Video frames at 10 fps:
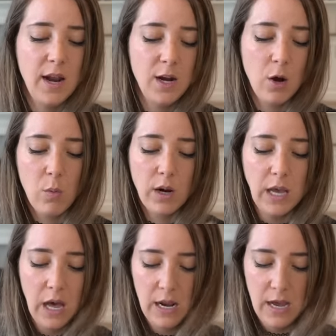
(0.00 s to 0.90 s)
And I don't want
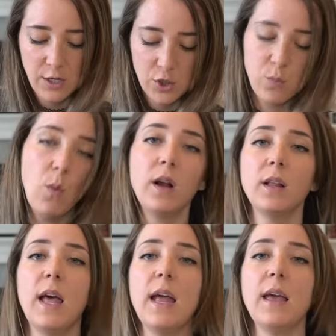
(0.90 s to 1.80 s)
to cut it. I just want to
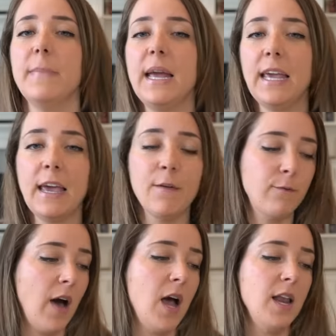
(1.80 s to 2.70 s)
like make it
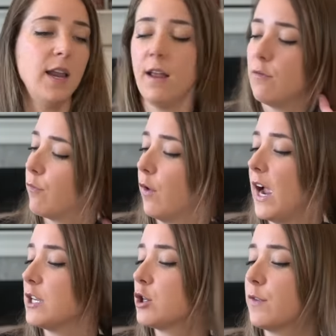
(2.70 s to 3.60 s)
fun and
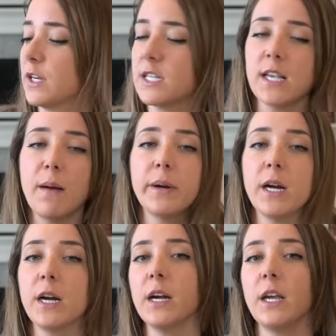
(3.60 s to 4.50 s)
fresh for
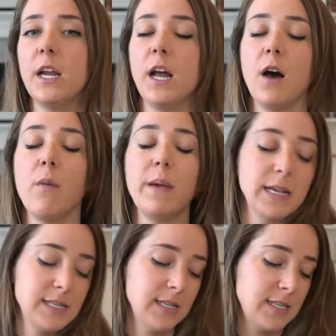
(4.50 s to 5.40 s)
summer, you know,
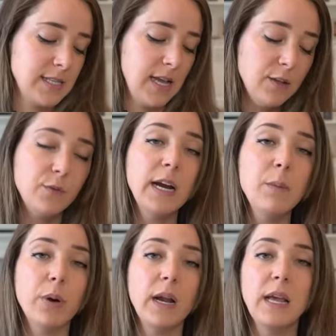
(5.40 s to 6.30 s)
because it's very
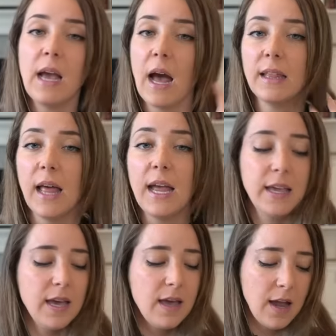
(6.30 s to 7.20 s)
pretty. I
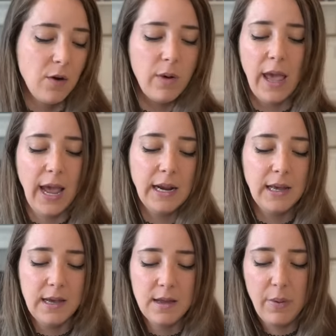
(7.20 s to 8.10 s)
like it. I don't hate
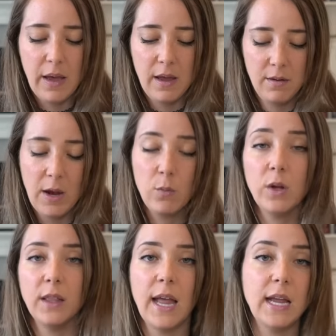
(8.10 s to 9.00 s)
it, but I
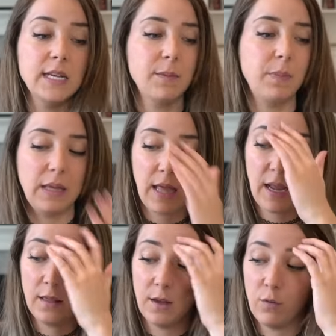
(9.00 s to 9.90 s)
would like it to be
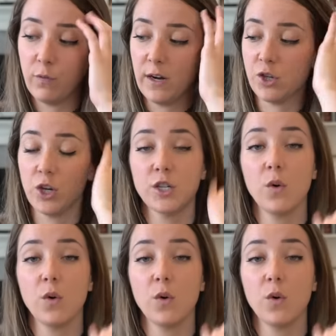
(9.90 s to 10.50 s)
like a little fresher.